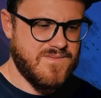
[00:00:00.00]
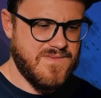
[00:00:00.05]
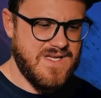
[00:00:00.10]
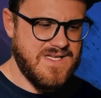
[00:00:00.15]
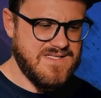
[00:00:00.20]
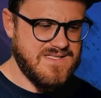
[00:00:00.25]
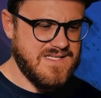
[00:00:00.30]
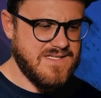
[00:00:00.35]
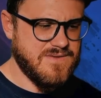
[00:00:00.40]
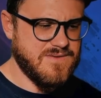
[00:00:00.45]

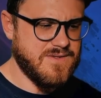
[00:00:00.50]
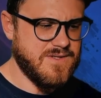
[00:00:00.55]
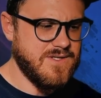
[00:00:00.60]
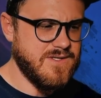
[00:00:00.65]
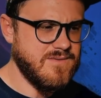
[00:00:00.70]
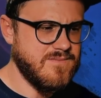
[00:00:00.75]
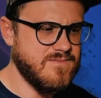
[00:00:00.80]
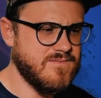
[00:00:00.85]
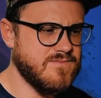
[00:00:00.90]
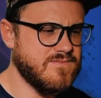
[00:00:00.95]
That sounds
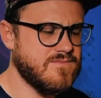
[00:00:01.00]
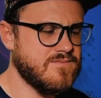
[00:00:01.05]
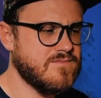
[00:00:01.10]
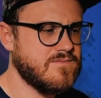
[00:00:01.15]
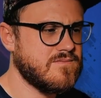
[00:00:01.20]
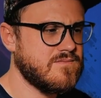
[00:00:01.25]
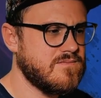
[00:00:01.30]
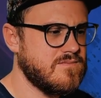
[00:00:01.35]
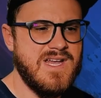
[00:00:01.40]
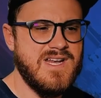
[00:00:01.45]
good.
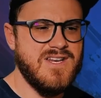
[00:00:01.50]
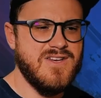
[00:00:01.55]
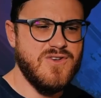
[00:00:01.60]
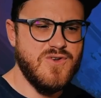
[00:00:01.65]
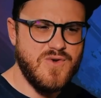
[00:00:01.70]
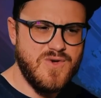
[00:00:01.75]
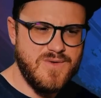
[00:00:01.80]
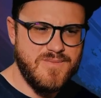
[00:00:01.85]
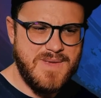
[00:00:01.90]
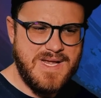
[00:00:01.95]
Any
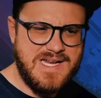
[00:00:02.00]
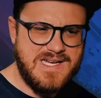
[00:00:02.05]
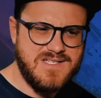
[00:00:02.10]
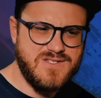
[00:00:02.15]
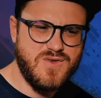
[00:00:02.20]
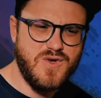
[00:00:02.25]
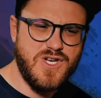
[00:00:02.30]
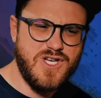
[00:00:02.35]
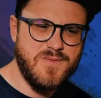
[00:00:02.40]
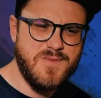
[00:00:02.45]
new command is
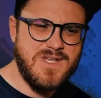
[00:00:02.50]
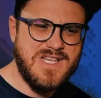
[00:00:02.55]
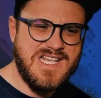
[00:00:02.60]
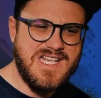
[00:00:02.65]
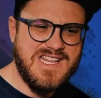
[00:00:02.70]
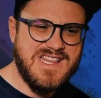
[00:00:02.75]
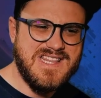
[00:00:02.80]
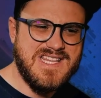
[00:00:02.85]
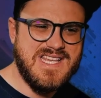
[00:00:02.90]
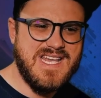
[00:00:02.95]
going to be
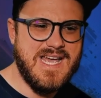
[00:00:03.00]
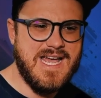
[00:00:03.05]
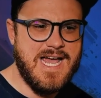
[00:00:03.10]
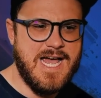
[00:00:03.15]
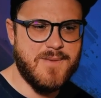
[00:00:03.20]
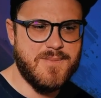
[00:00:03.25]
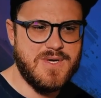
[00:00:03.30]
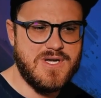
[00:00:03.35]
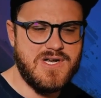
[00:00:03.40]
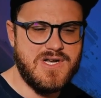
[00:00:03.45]
in the
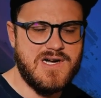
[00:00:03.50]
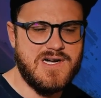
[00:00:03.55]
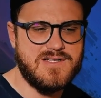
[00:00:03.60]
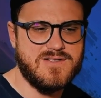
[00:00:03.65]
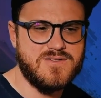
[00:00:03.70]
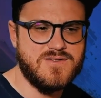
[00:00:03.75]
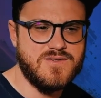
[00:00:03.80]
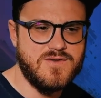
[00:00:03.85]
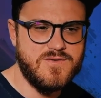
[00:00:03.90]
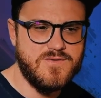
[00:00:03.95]
app
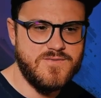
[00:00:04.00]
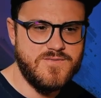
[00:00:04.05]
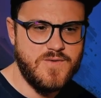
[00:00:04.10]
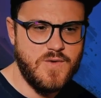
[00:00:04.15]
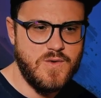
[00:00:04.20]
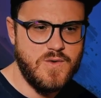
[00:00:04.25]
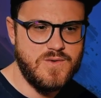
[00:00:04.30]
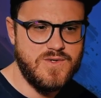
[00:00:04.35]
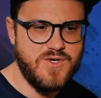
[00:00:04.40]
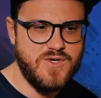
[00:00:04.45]
console
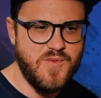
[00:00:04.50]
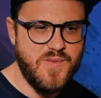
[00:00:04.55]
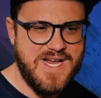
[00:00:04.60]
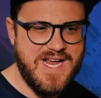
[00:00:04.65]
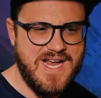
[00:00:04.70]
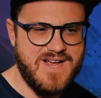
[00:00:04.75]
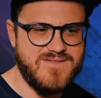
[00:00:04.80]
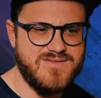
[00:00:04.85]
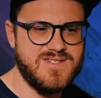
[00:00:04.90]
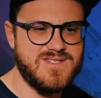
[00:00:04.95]
folder, and we
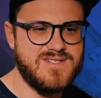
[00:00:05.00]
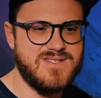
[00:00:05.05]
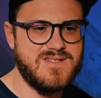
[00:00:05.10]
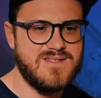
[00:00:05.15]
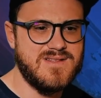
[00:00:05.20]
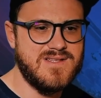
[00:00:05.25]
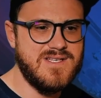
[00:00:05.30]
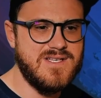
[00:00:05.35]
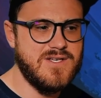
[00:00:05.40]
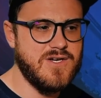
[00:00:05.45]
have this
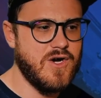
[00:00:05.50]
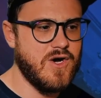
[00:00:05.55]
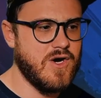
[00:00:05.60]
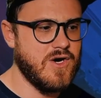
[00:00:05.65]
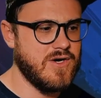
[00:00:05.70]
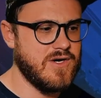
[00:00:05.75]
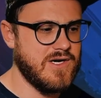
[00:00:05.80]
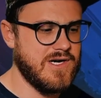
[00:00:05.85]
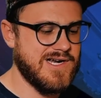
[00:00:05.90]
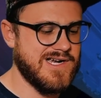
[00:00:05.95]
delete
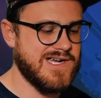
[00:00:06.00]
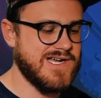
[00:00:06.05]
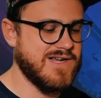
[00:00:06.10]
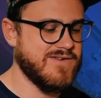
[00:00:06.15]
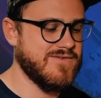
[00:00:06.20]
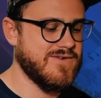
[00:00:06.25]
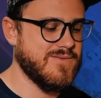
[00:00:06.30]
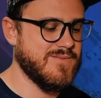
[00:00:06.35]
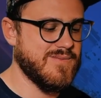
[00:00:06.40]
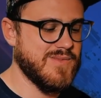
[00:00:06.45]

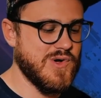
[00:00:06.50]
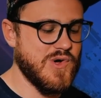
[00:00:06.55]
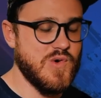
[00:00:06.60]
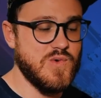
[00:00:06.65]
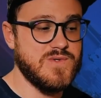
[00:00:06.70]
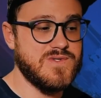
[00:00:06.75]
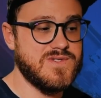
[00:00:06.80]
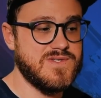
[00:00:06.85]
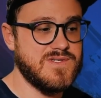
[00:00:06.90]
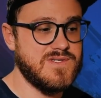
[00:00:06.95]
archived
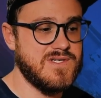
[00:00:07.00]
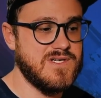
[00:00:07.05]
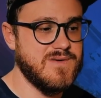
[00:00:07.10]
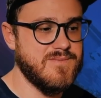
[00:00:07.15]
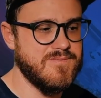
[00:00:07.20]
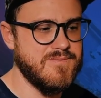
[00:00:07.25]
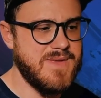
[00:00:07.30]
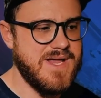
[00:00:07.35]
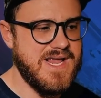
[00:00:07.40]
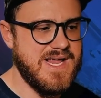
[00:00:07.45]
hosts
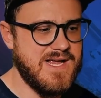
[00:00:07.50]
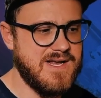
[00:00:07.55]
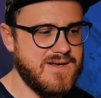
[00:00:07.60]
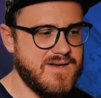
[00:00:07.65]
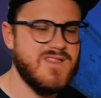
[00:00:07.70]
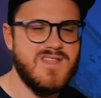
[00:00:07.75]
command.